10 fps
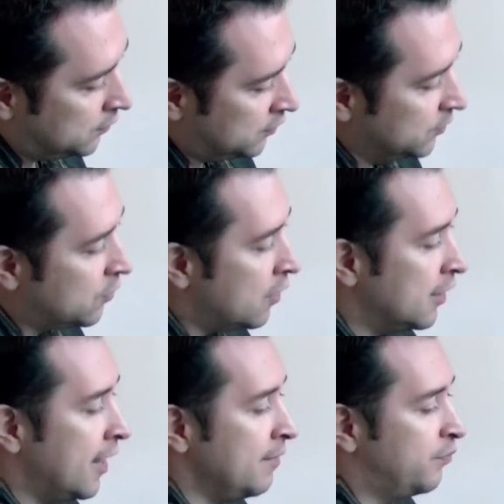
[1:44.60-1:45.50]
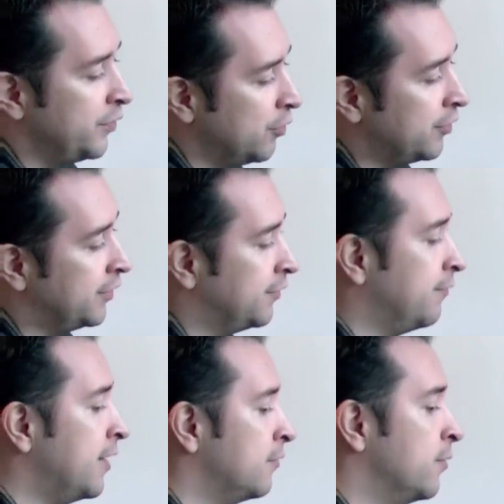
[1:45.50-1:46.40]
what you would call it, I pre-ordered it
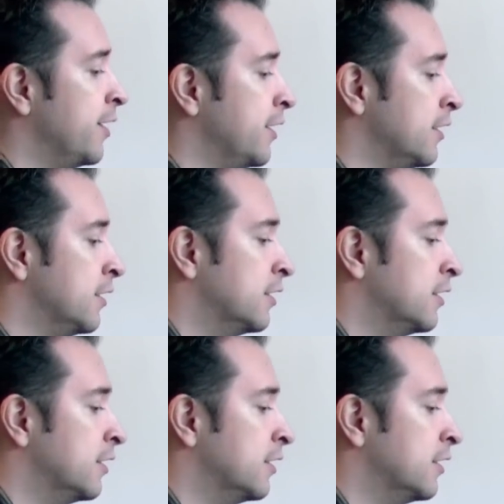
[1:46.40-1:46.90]
right away,